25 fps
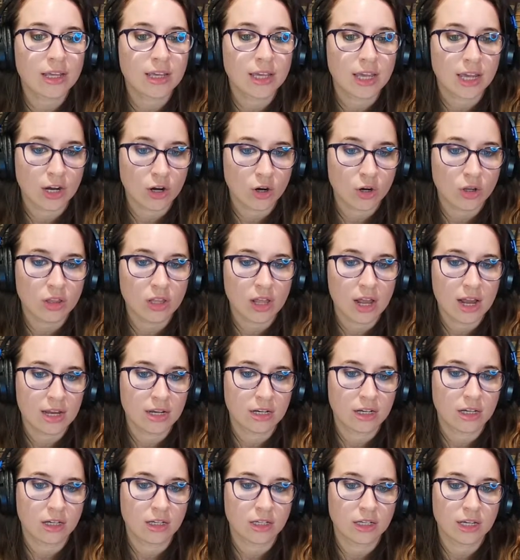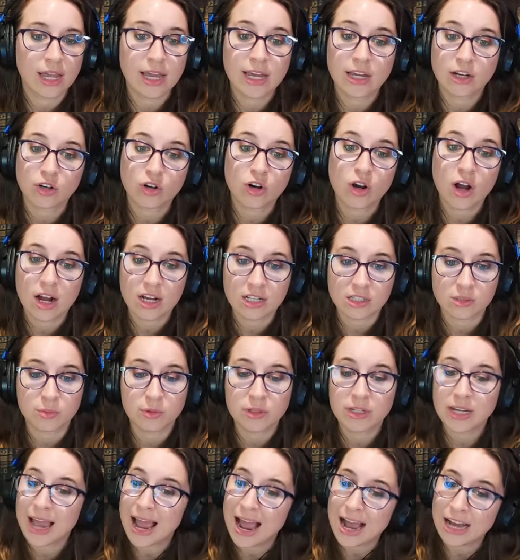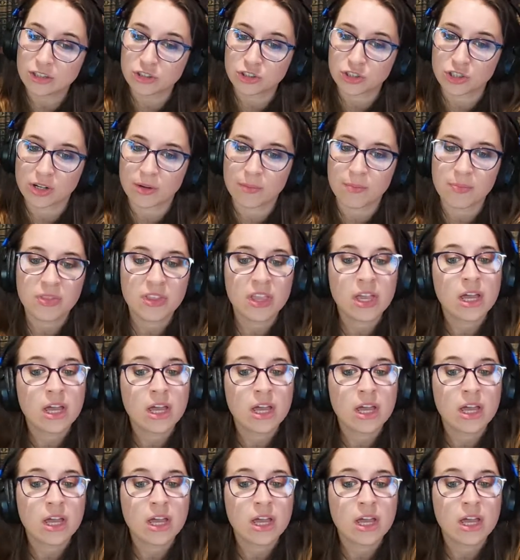Carolina, and her husband, Asher.